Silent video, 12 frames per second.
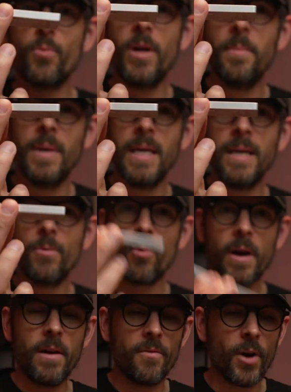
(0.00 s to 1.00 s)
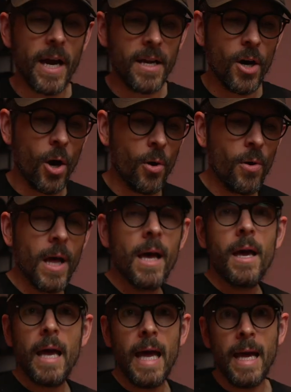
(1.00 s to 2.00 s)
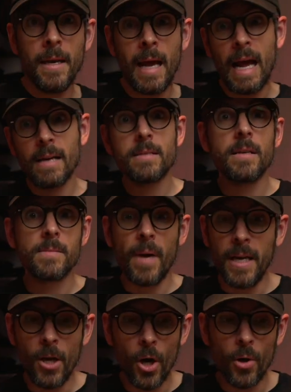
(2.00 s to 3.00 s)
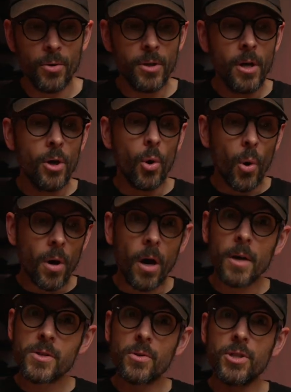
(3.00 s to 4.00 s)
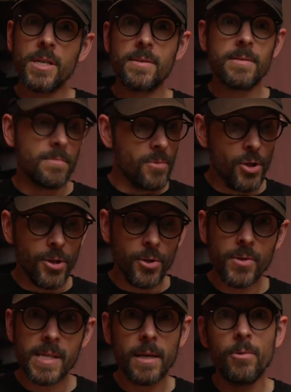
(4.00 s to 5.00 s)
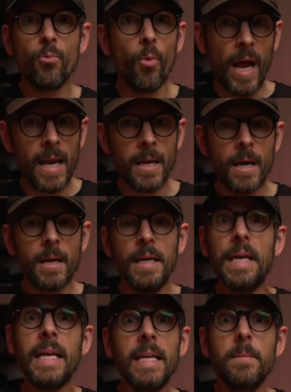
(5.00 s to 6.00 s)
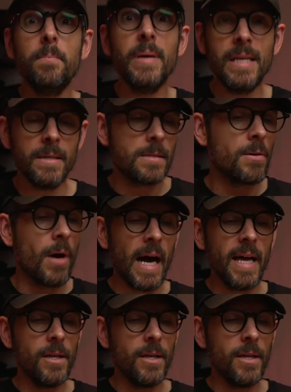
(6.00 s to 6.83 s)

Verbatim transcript: with me wherever I go and access my node or also just use it when need be. So I